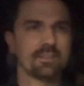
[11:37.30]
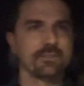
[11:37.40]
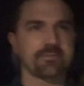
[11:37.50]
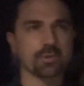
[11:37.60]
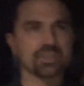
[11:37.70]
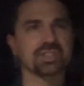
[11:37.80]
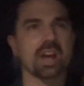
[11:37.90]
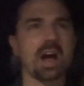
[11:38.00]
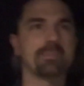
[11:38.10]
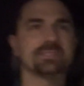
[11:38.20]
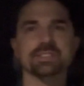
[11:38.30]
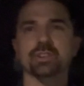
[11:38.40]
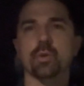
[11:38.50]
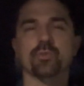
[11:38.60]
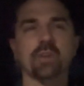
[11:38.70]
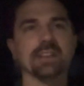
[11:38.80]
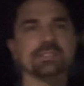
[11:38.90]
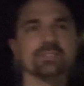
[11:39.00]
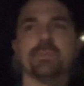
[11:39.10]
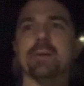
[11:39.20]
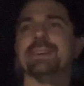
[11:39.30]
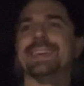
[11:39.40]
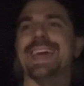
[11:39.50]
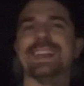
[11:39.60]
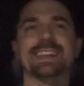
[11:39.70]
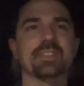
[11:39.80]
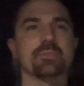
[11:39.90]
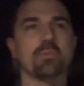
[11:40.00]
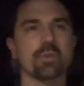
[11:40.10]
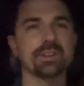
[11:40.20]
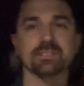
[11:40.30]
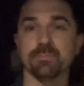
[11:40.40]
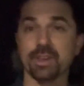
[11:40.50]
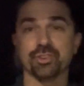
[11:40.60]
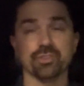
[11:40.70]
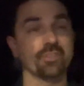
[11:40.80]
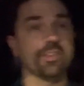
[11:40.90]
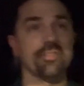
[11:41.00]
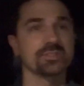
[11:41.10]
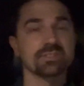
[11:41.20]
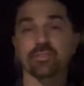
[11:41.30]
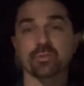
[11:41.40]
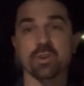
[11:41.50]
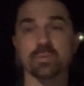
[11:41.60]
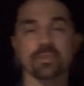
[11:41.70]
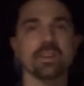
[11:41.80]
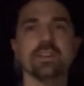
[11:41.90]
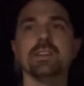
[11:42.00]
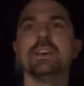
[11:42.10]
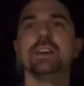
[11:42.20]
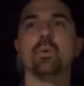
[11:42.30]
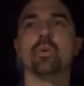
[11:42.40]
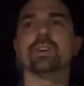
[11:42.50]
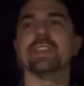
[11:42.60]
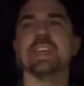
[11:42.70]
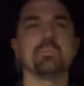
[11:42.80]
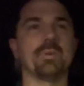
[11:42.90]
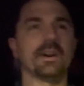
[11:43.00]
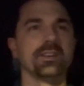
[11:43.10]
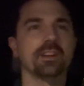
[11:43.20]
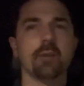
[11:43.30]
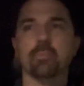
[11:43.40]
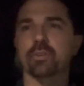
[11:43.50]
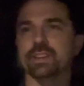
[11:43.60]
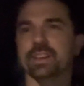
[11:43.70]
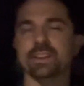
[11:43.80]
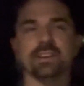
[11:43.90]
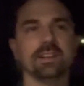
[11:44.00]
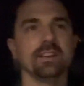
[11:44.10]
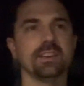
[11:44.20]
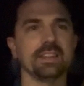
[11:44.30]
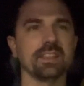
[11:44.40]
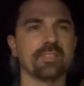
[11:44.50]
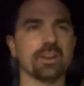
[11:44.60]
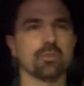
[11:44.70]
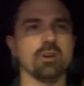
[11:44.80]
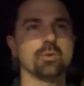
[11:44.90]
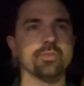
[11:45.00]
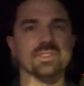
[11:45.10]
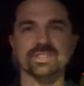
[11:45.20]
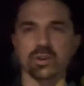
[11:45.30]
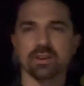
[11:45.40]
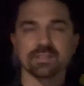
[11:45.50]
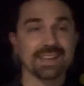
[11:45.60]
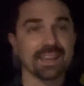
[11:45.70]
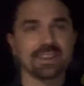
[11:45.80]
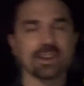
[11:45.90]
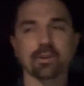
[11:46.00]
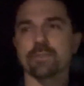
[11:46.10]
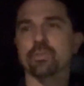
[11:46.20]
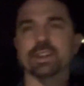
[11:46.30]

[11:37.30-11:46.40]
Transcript: First stop is it's going right to my mechanic in the morning to make sure that there's nothing wrong with it. We're going to get it buttoned up. We're going to get it, anything wrong with it taken care of.